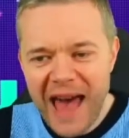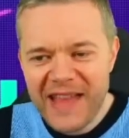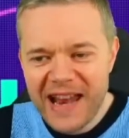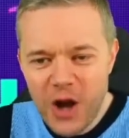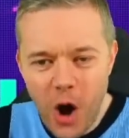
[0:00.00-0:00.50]
and
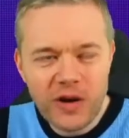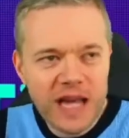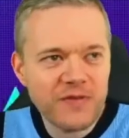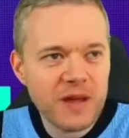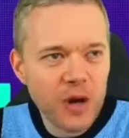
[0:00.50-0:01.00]
then not
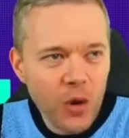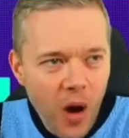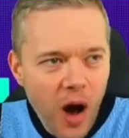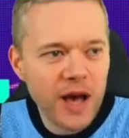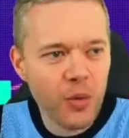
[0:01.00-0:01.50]
give the
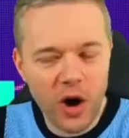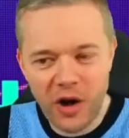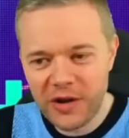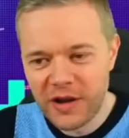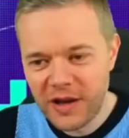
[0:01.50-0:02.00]
Maguire
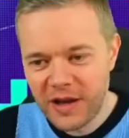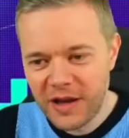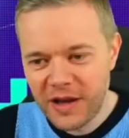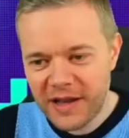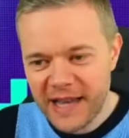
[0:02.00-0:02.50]
one.
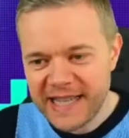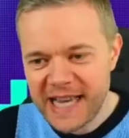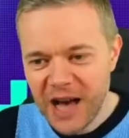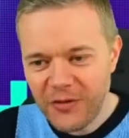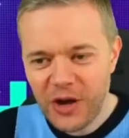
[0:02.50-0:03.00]
Is he
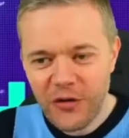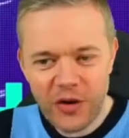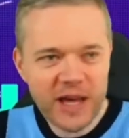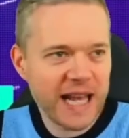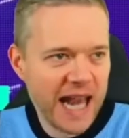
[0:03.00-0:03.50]
having a
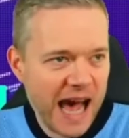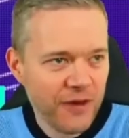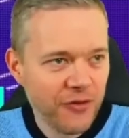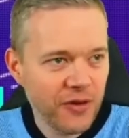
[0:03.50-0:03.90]
fucking laugh?